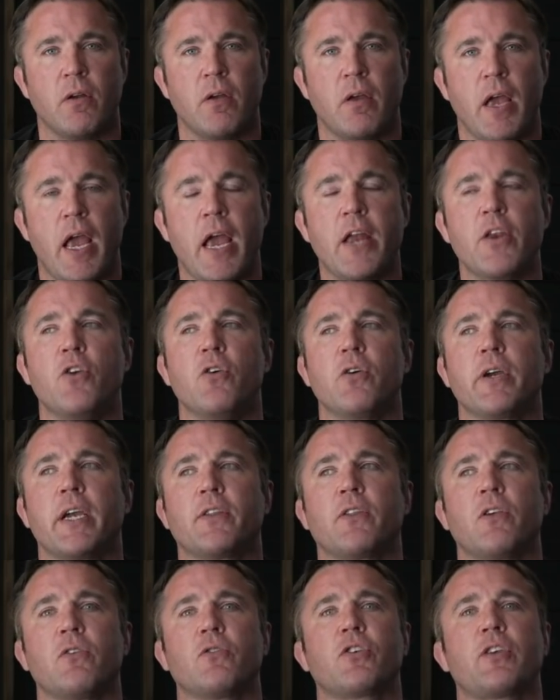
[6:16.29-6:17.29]
and you'll
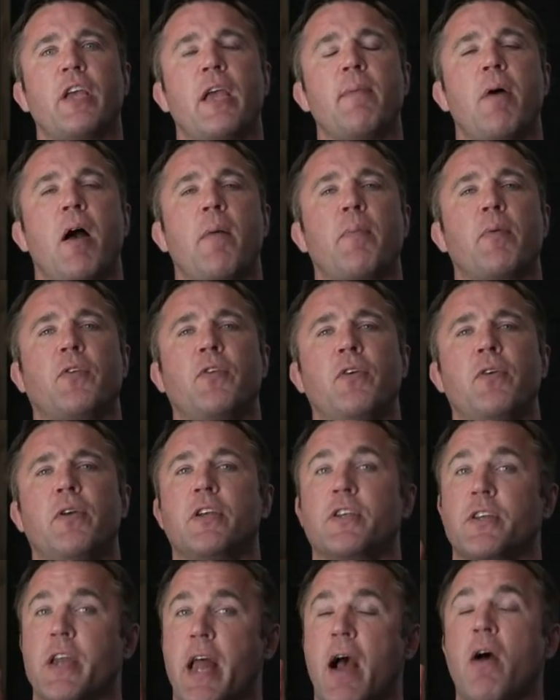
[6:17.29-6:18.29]
get those same
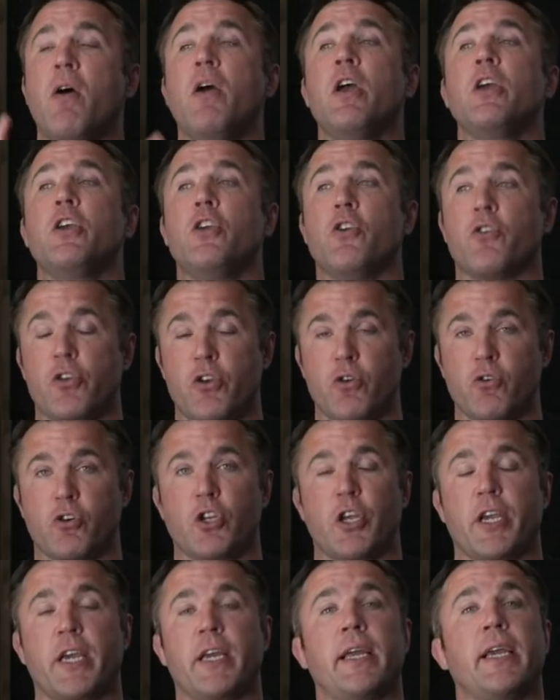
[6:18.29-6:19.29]
opportunities. Now, you're
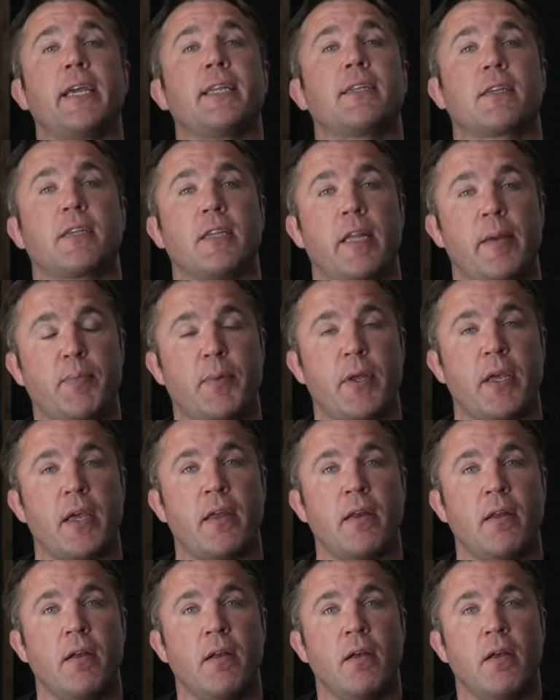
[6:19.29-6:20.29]
usually going to get slipped
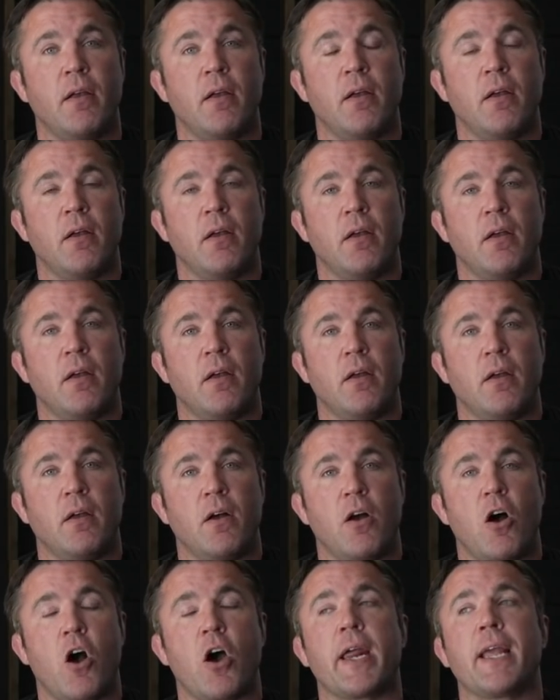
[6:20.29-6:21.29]
in
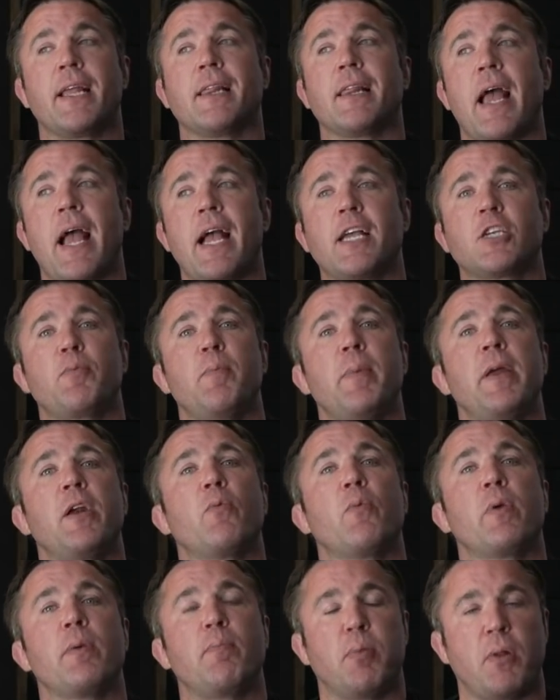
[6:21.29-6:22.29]
on a last minute
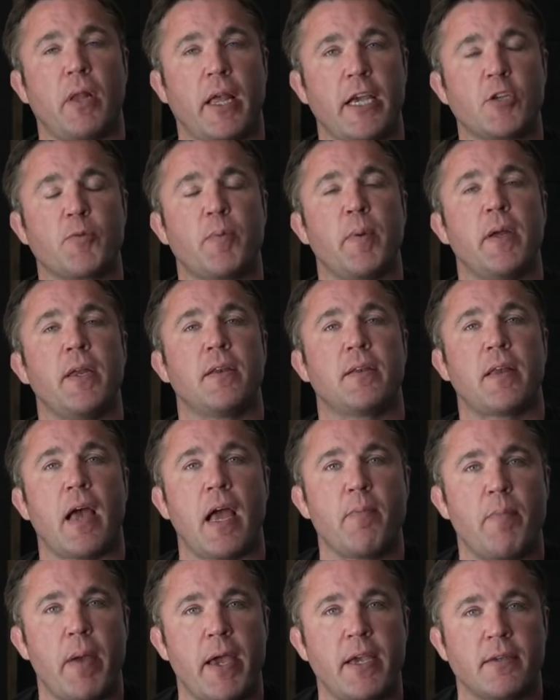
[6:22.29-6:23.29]
replacement
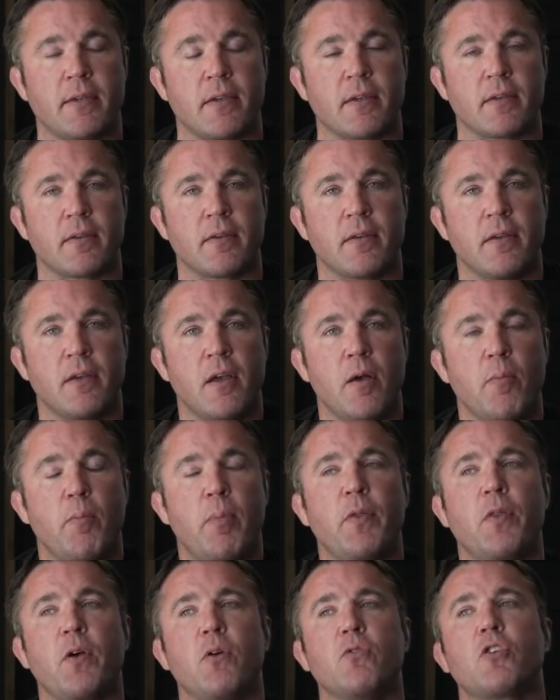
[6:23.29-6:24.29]
type basis.
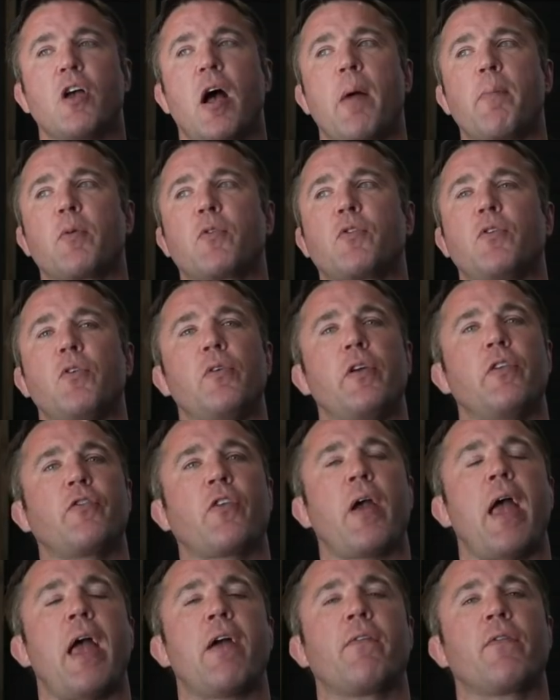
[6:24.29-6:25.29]
But those opportunities
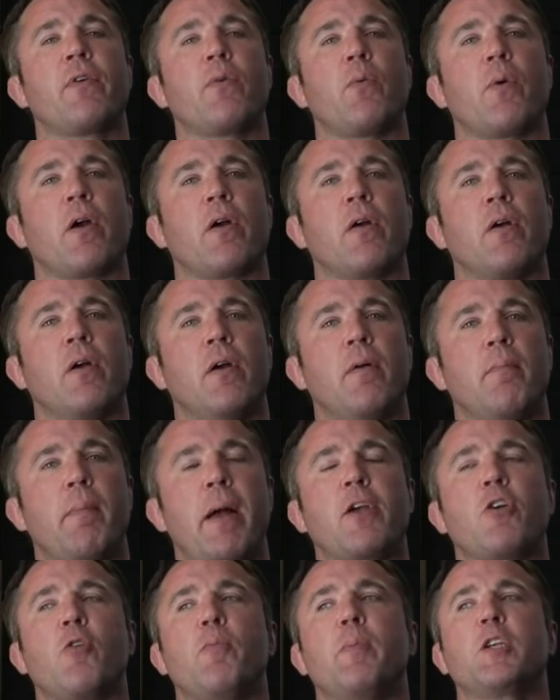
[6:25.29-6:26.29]
are everywhere.
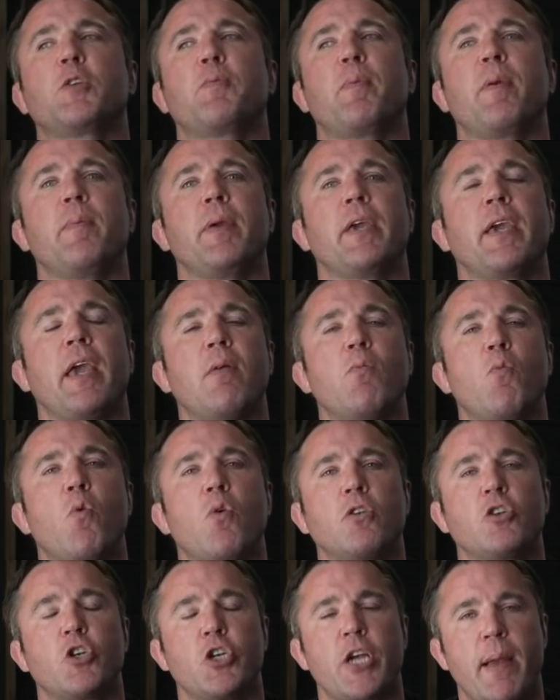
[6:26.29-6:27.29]
Michael Bisping became
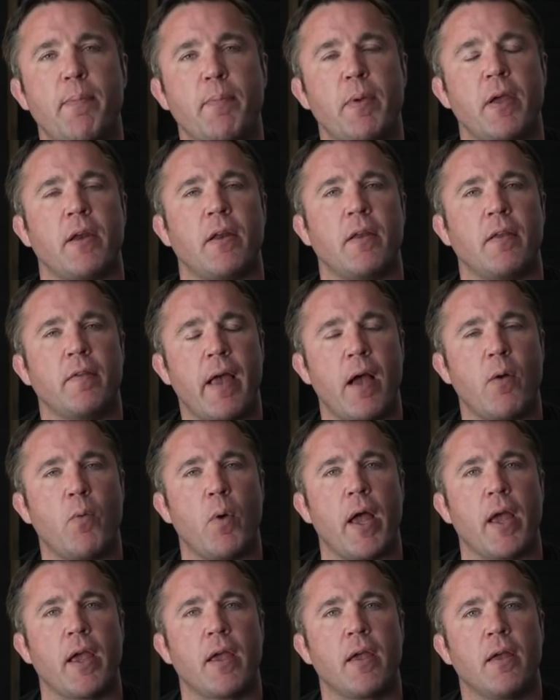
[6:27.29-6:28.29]
world champion that
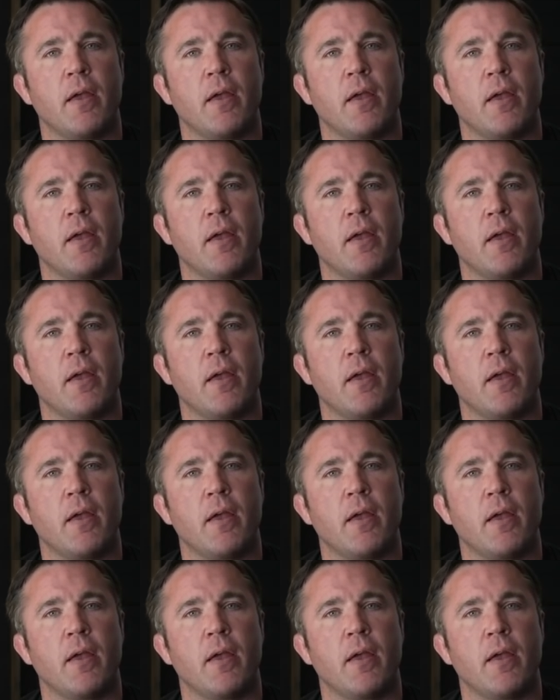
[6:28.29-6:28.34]
way.